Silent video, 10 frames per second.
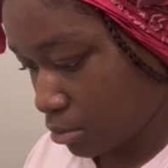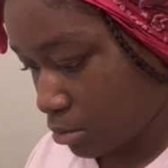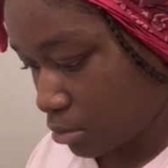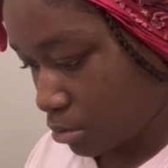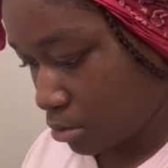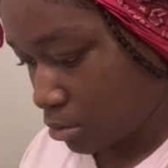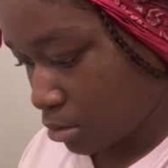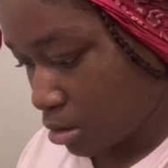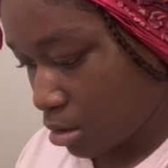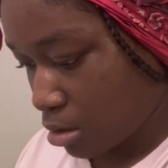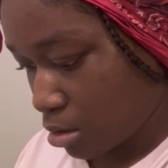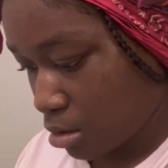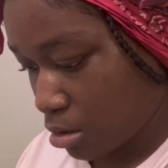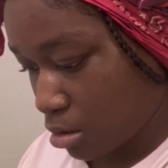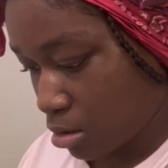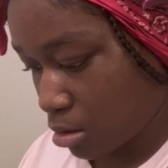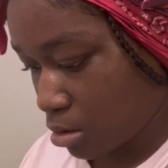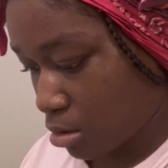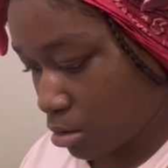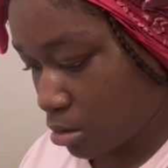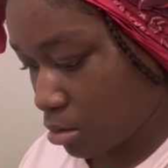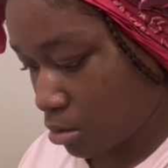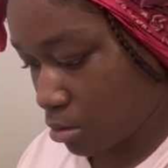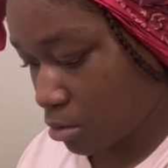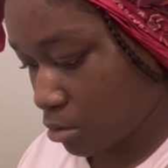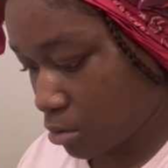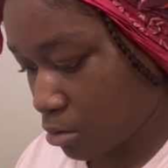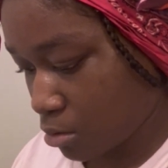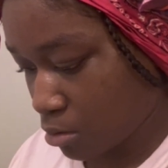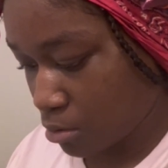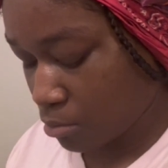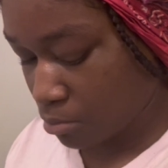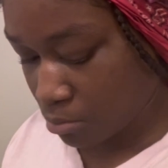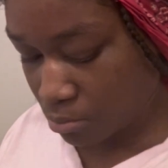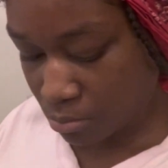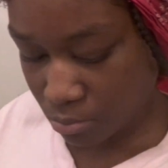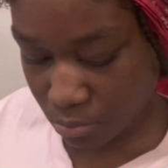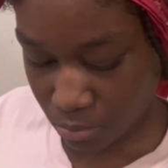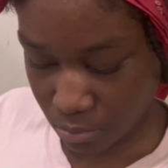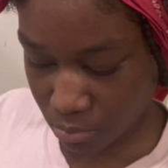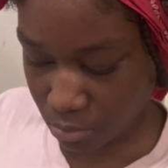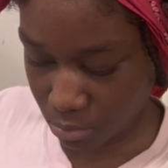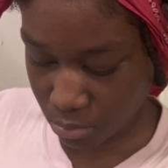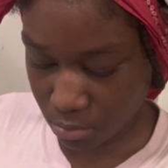No one is speaking in this clip.